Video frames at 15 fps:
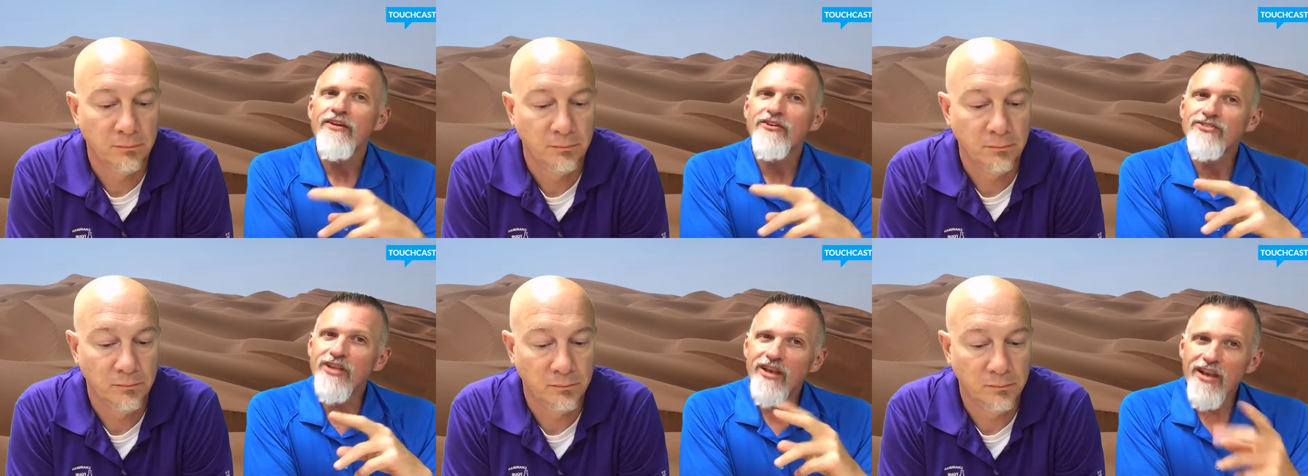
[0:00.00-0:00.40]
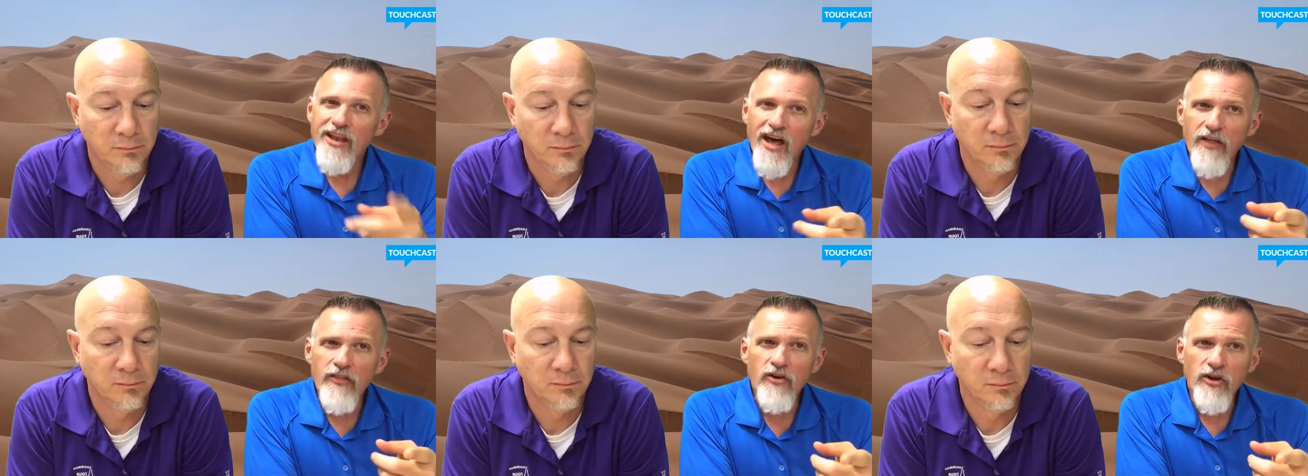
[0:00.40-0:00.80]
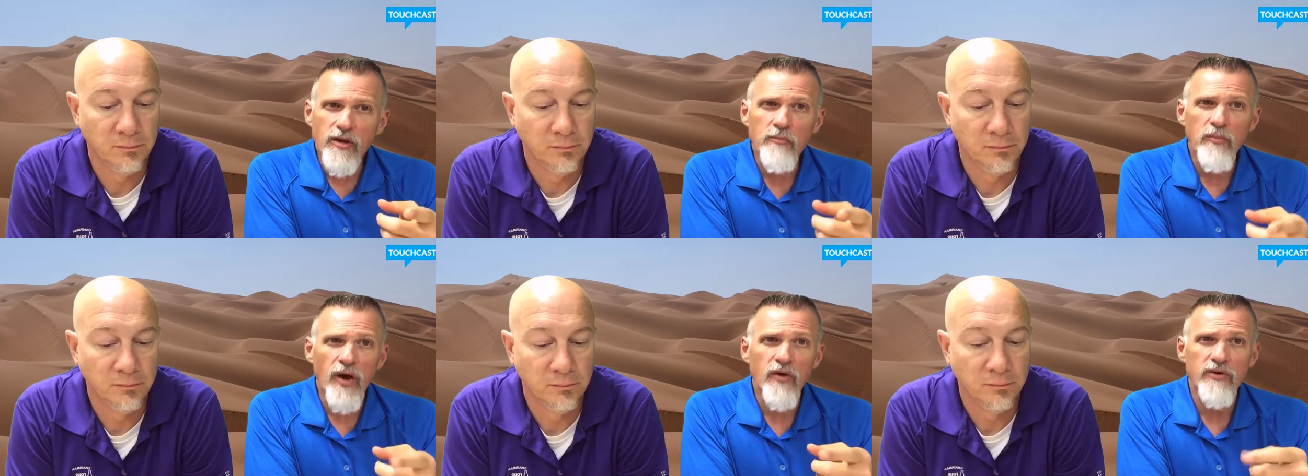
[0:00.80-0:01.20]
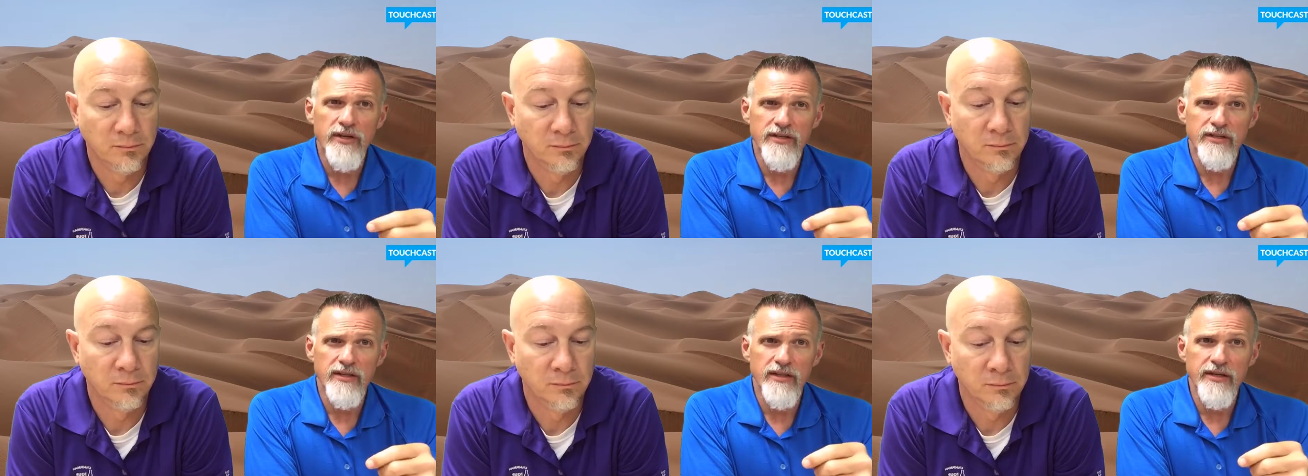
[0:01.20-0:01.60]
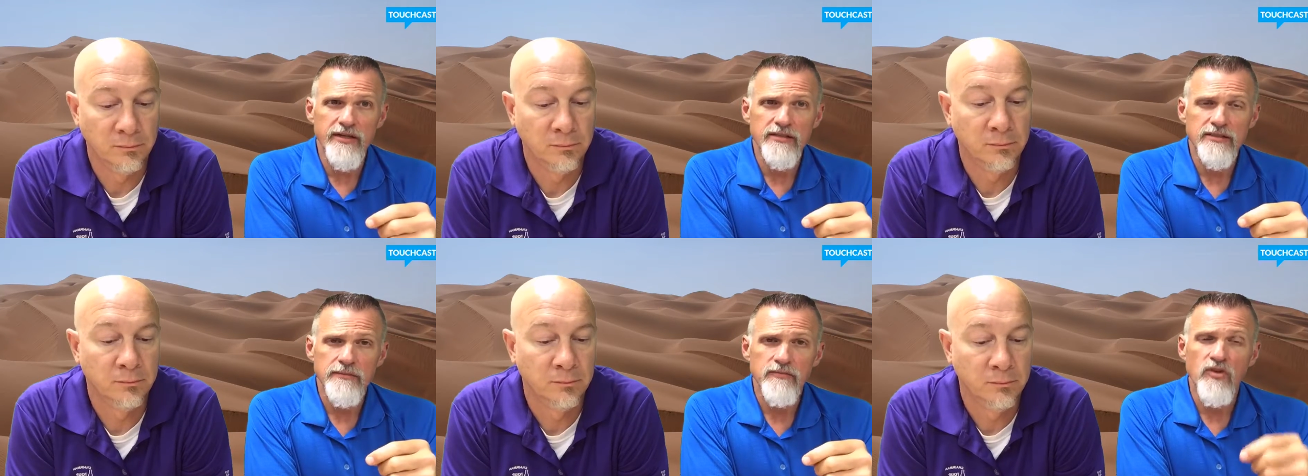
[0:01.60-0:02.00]
Speaker 1: There's another component to
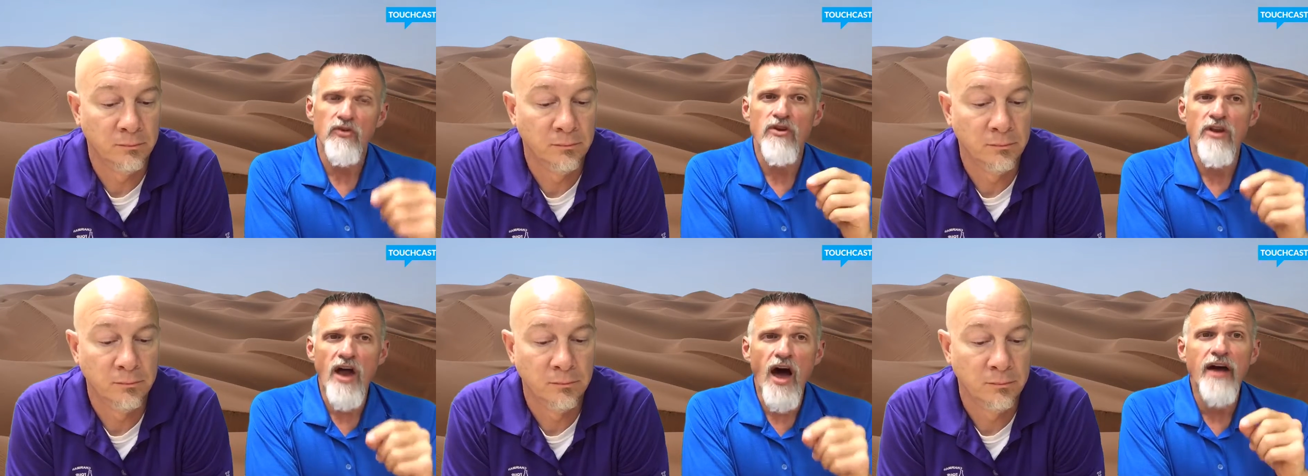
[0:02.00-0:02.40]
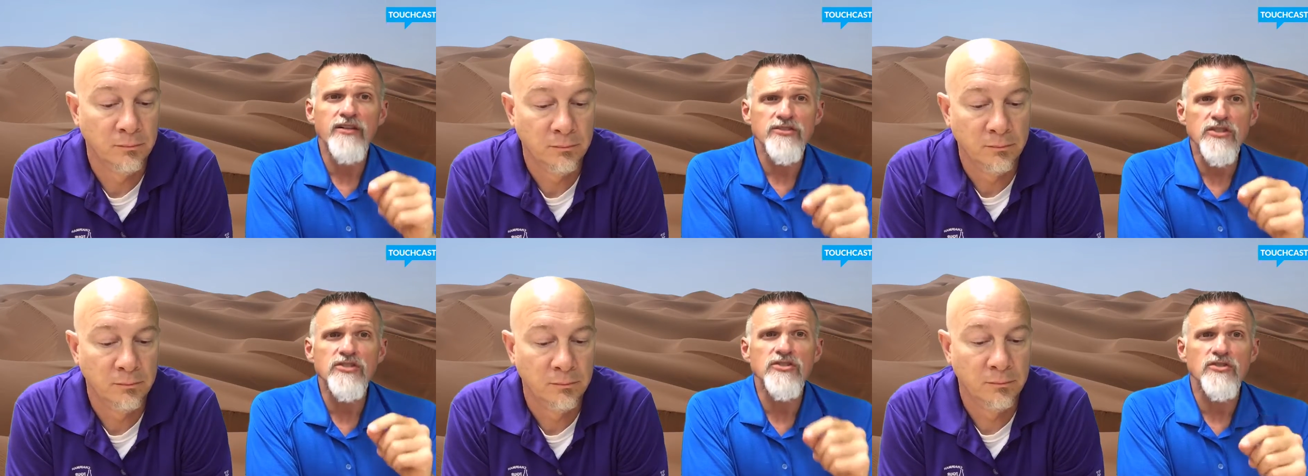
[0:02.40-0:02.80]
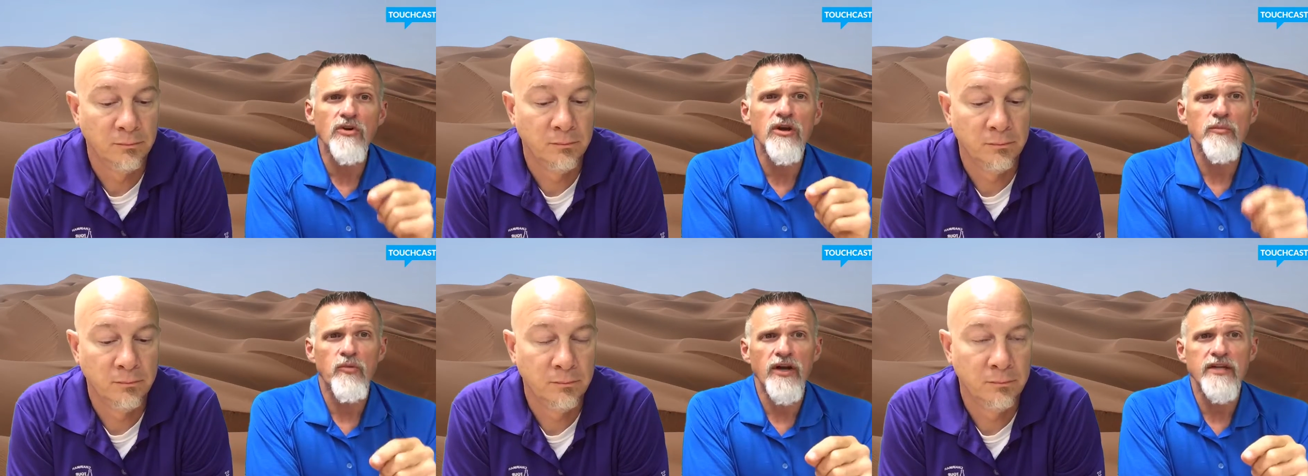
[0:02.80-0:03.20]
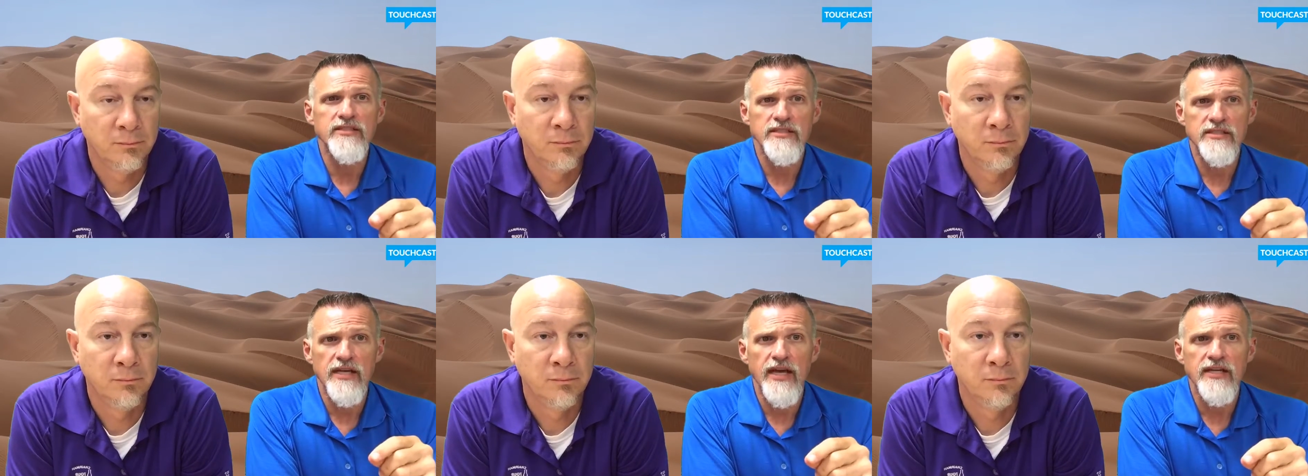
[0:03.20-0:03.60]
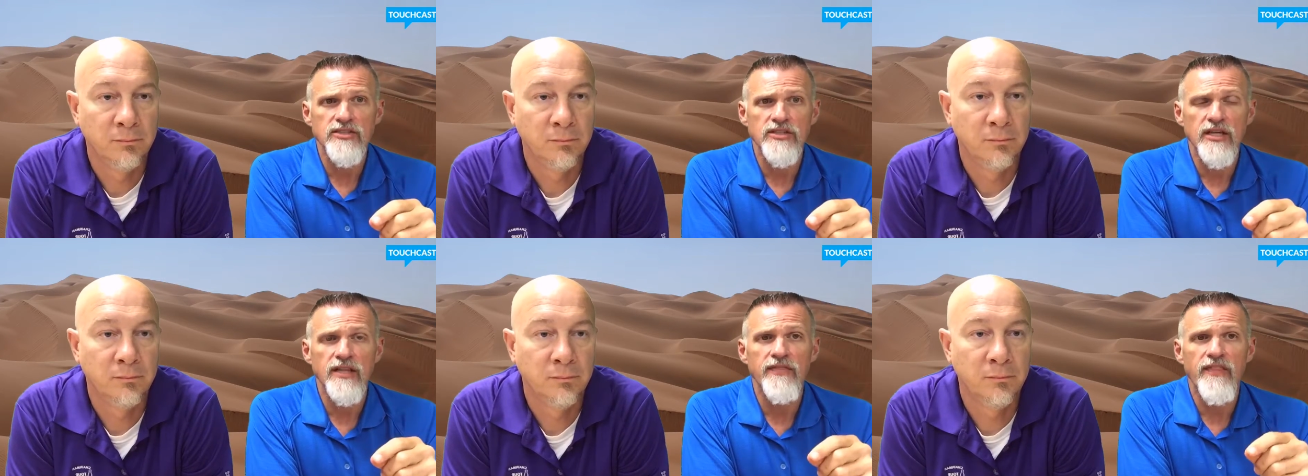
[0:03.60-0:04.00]
this. You're not just doing a
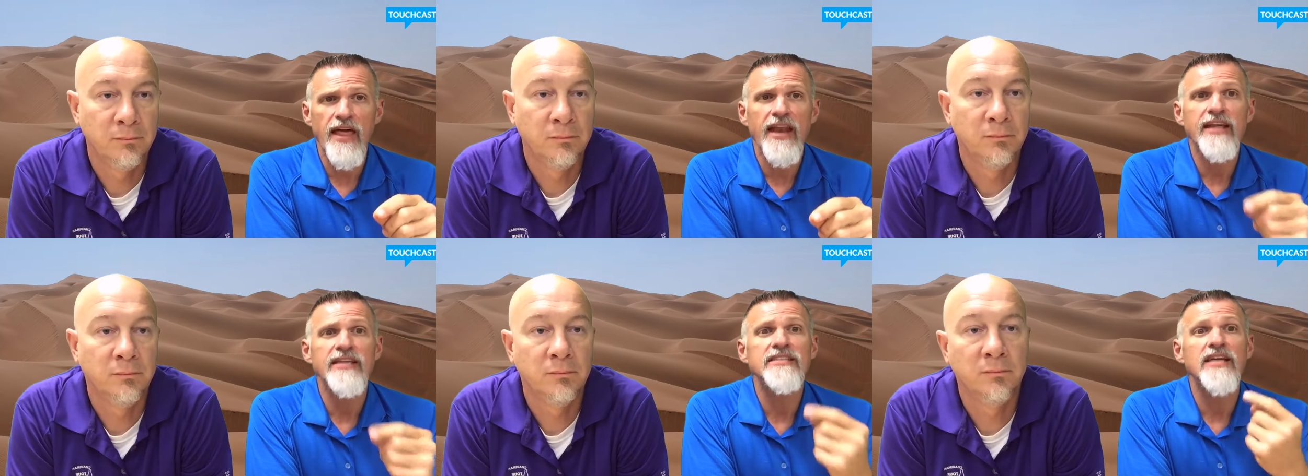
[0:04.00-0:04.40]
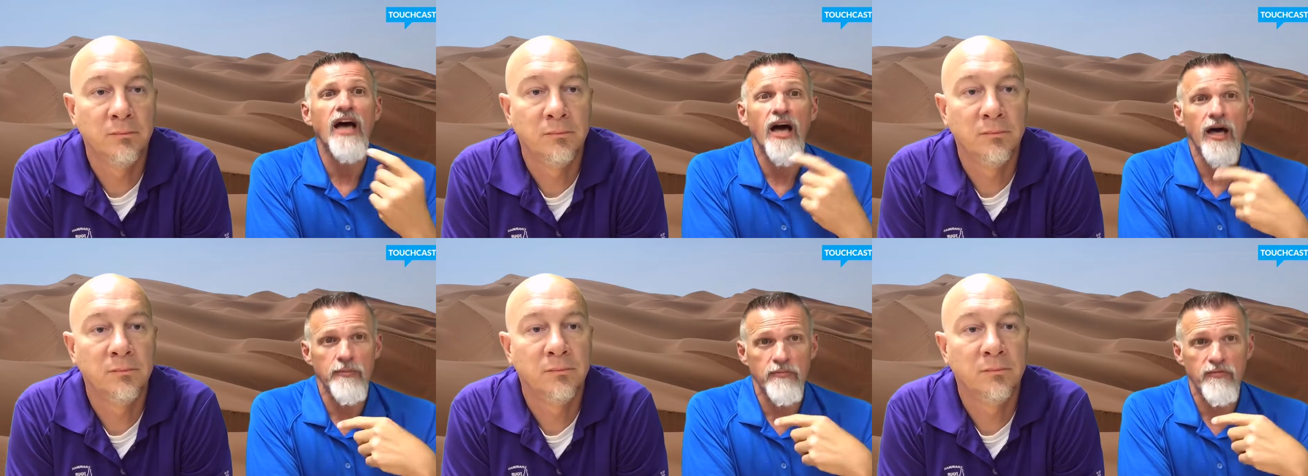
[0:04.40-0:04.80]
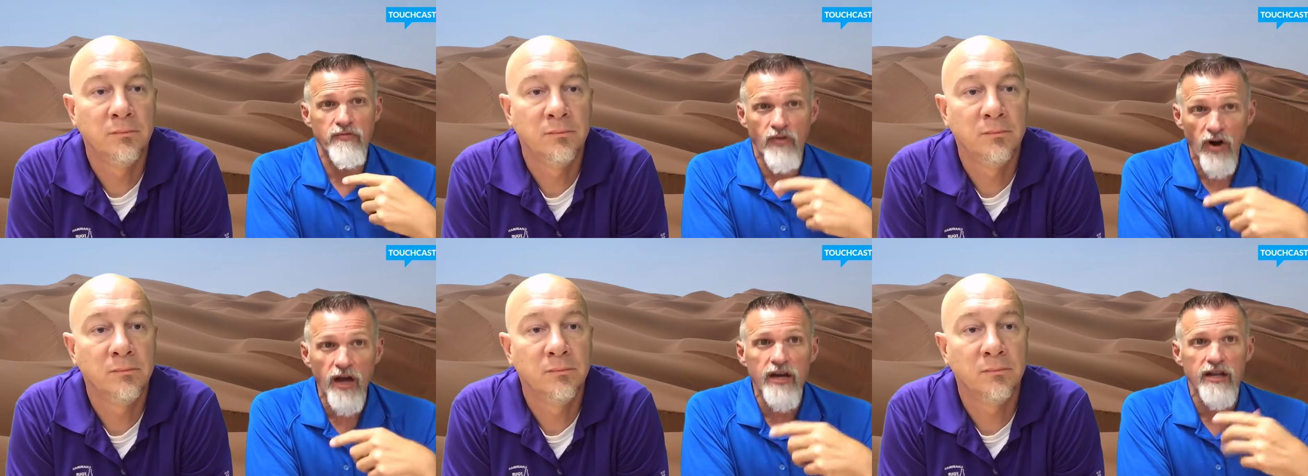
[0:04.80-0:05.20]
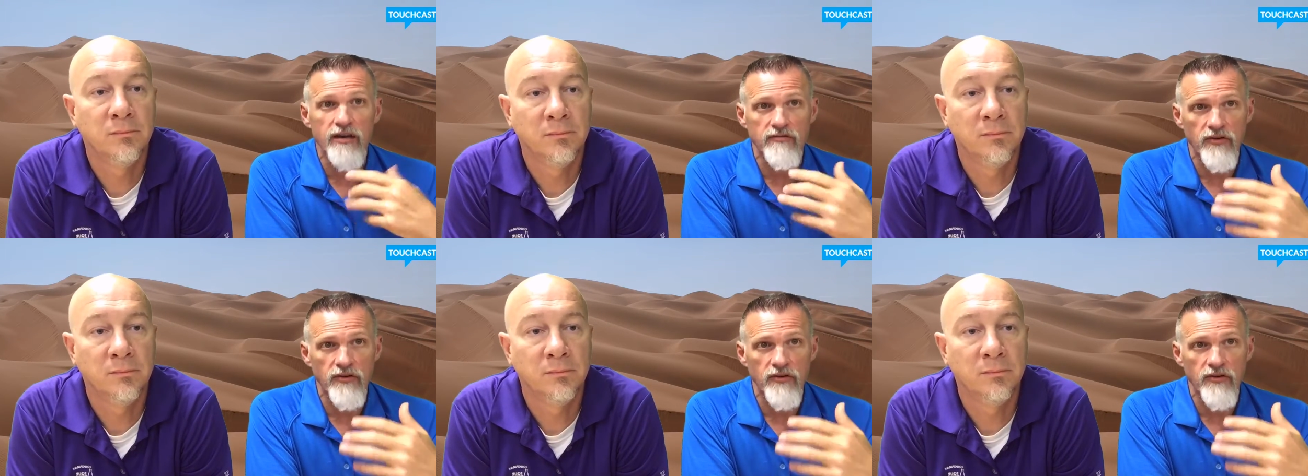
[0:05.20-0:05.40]
presentation that is up front